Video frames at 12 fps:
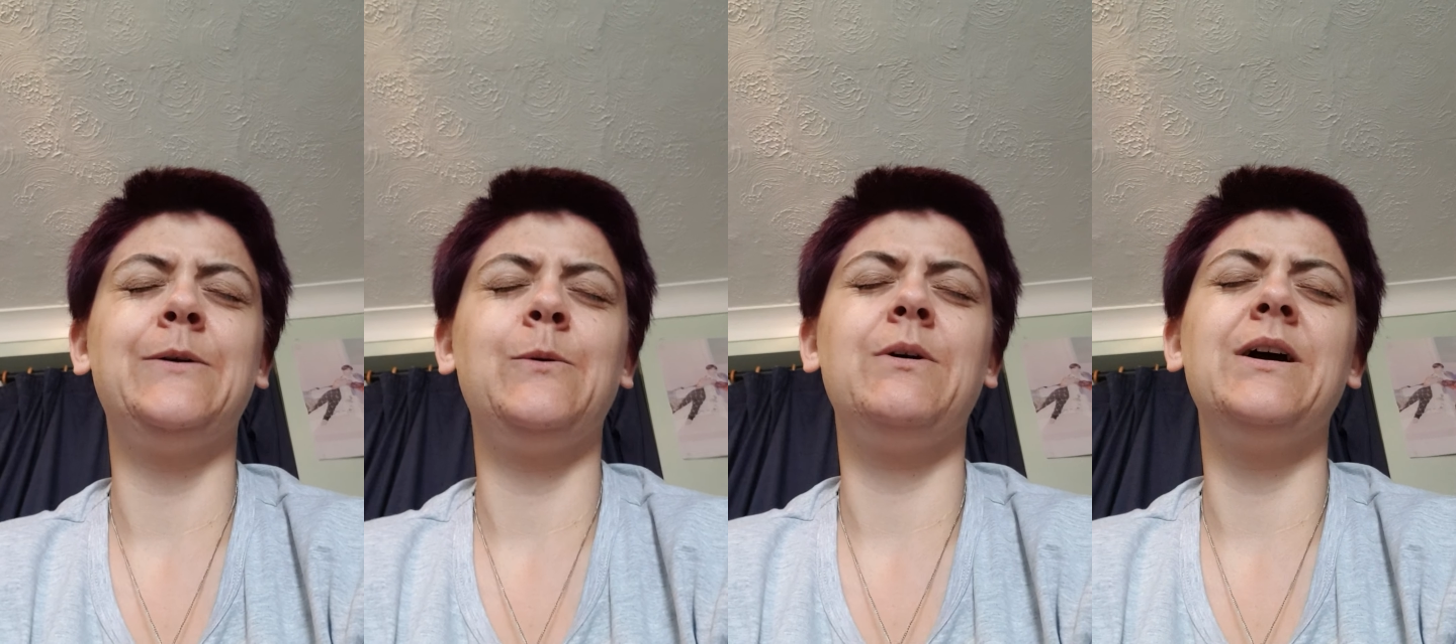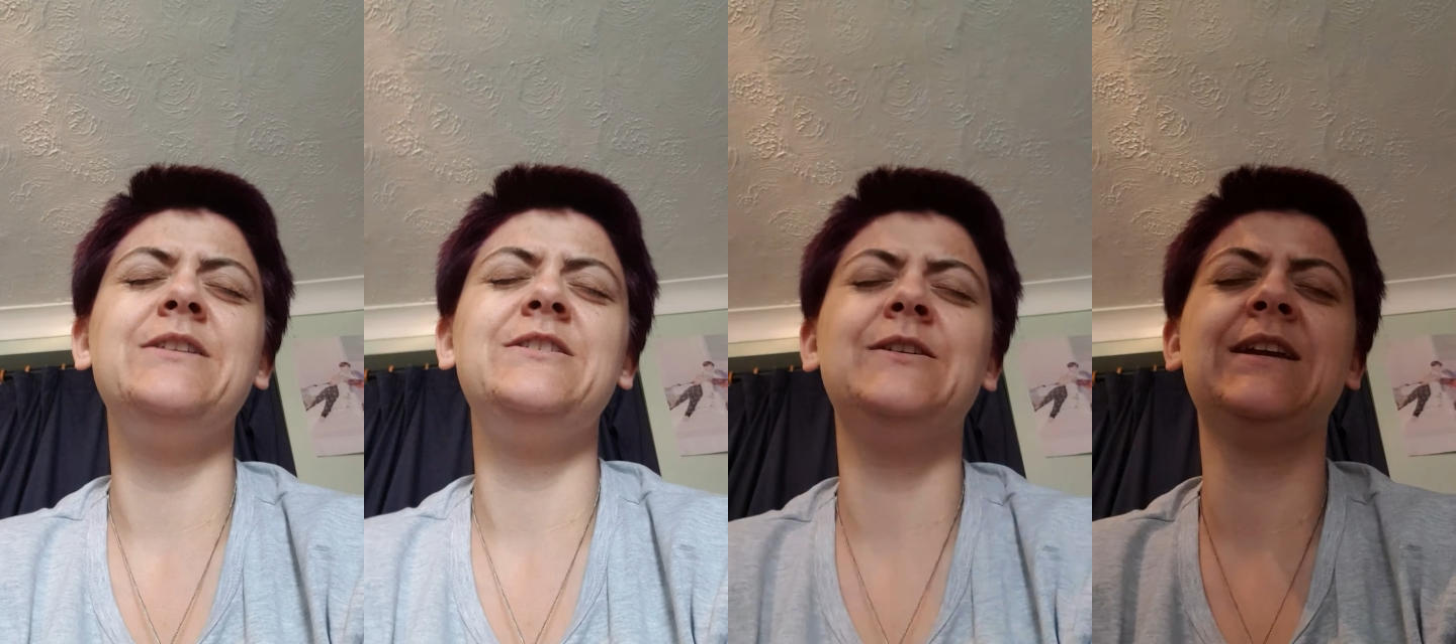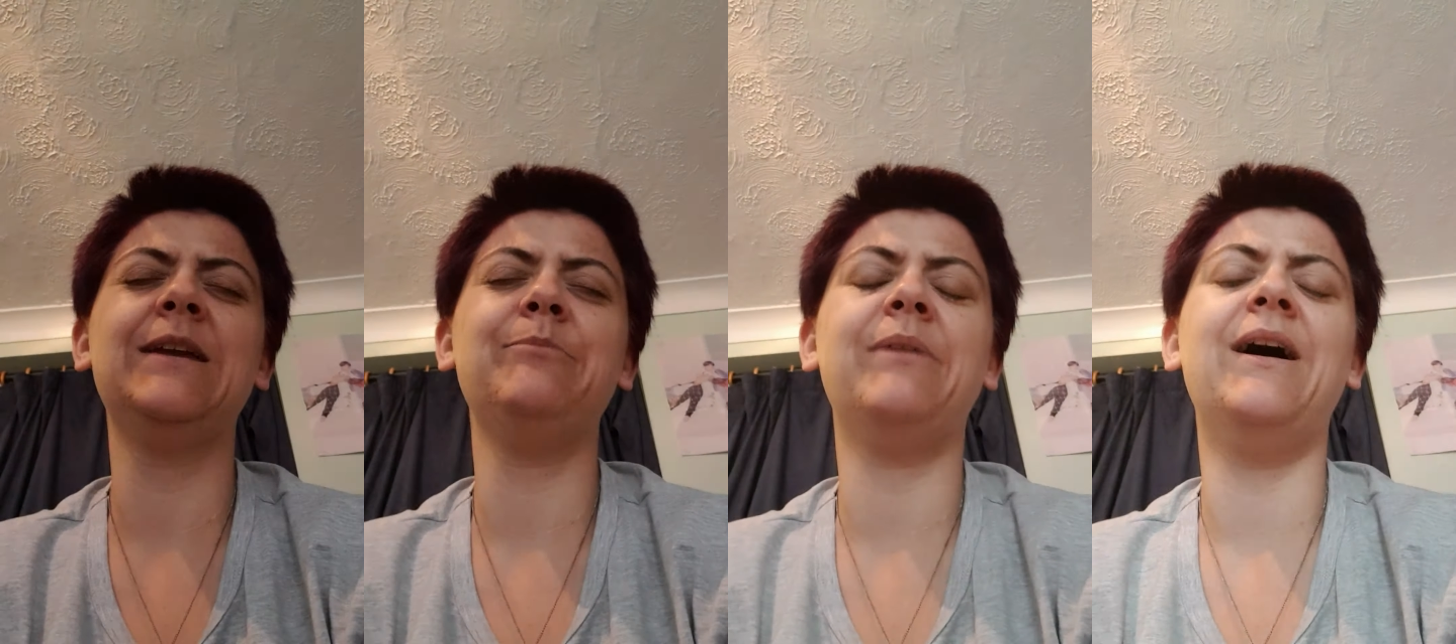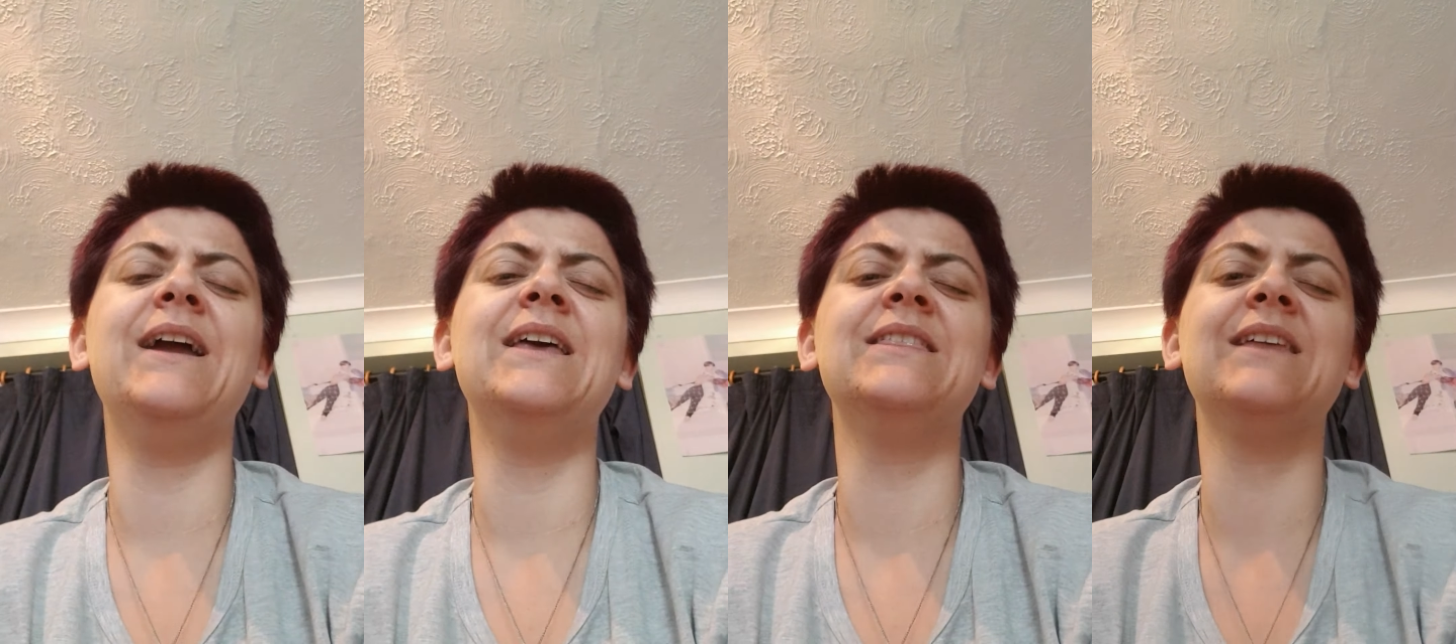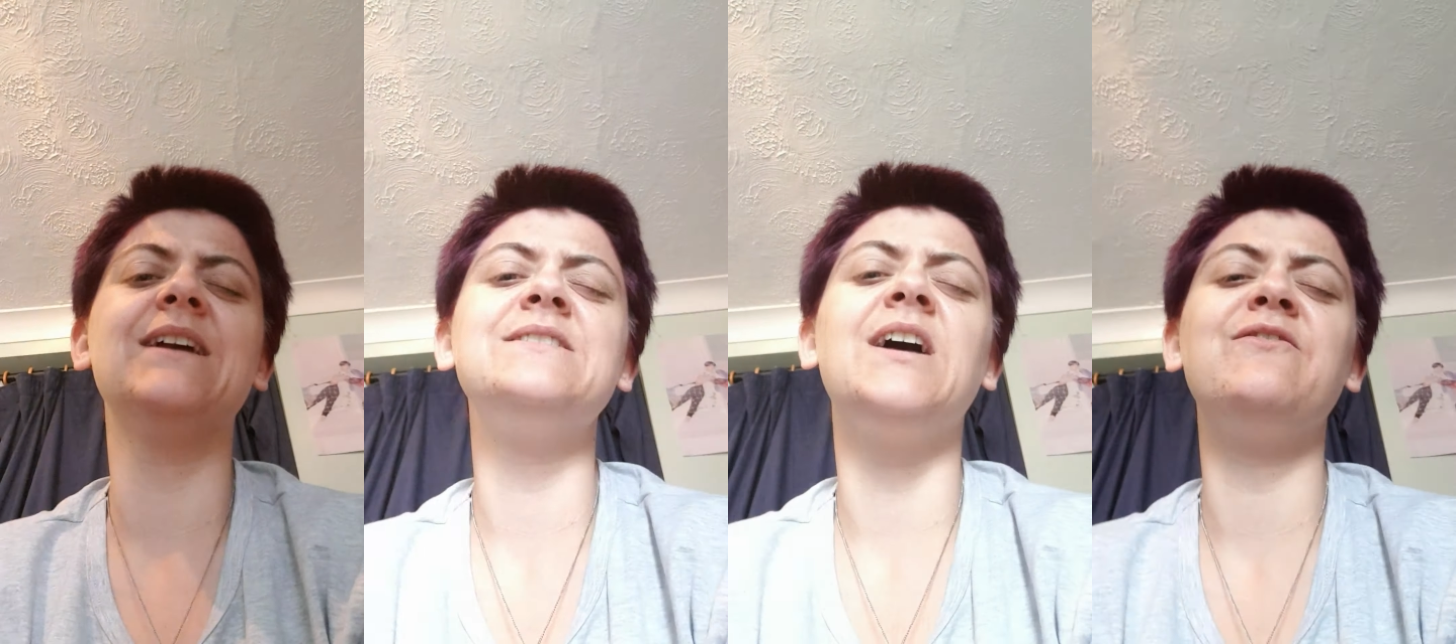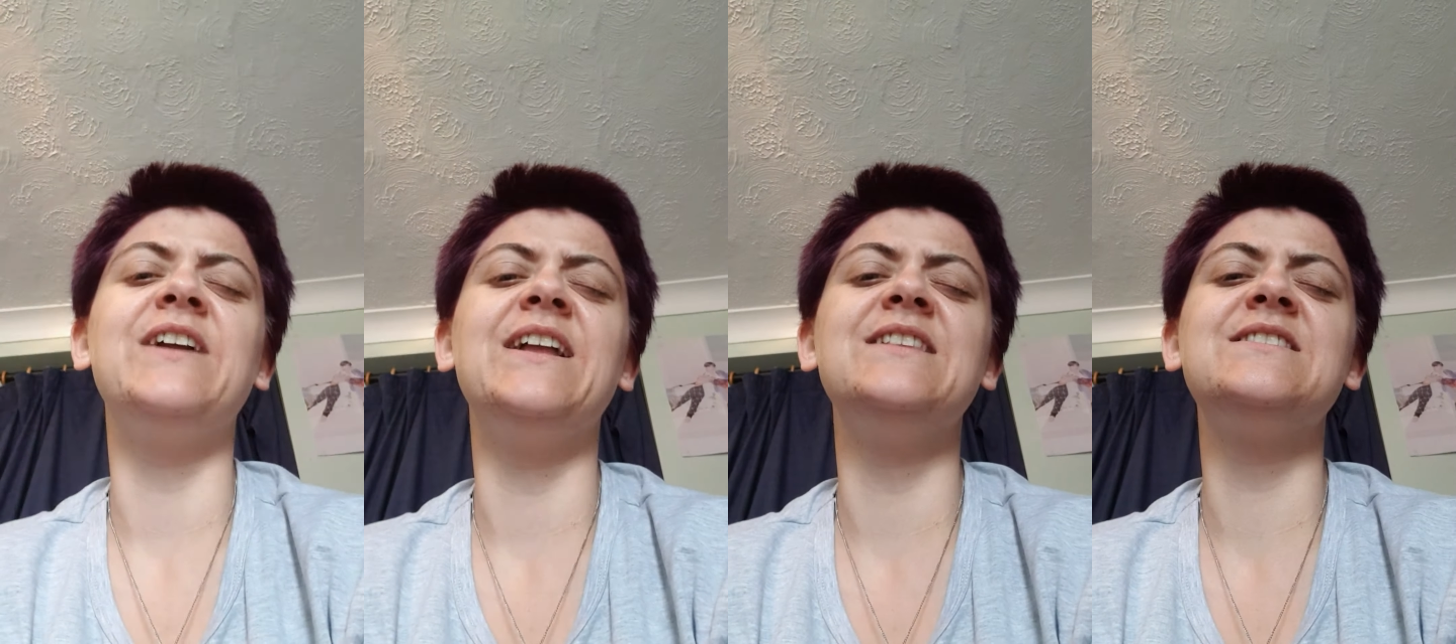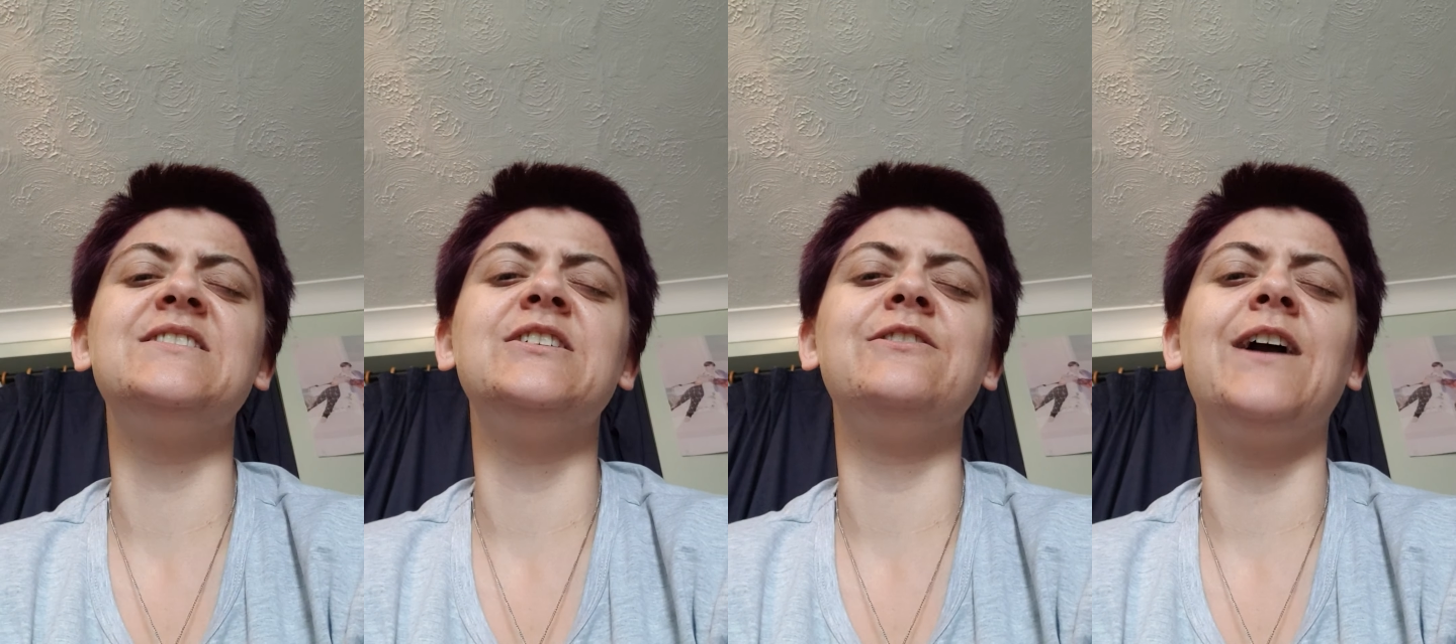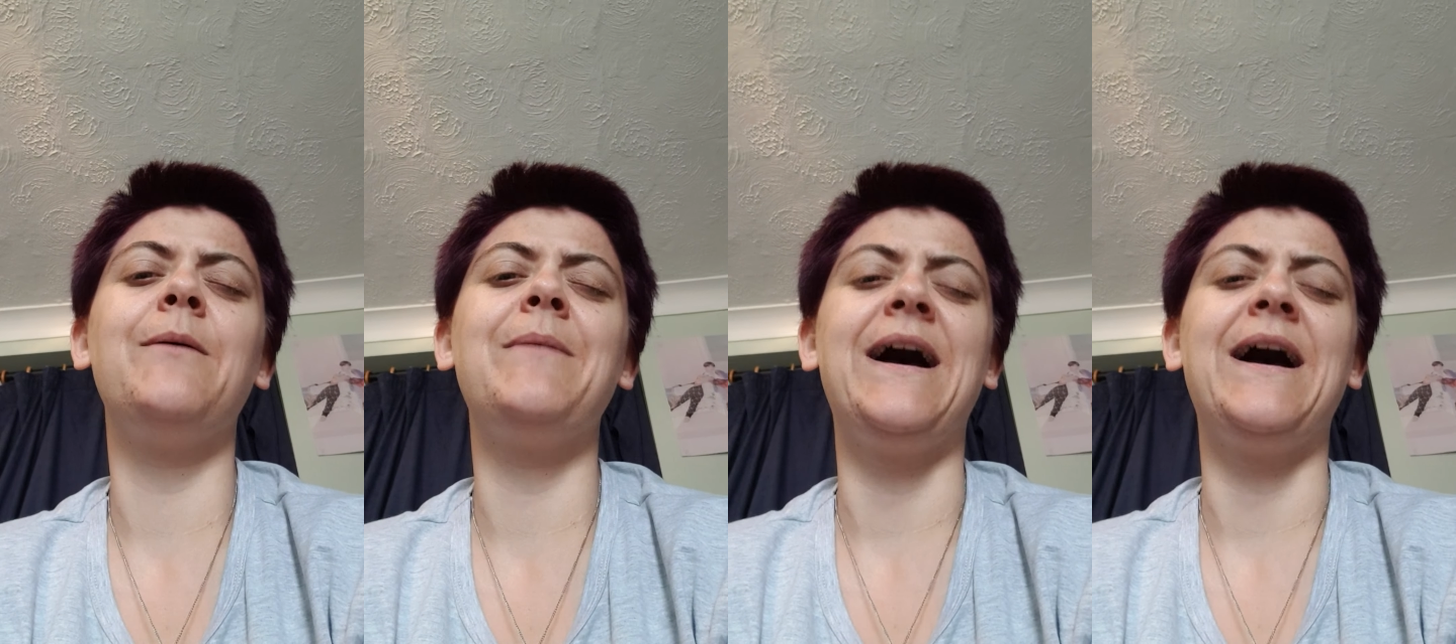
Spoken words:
why do you keep buying things off Instagram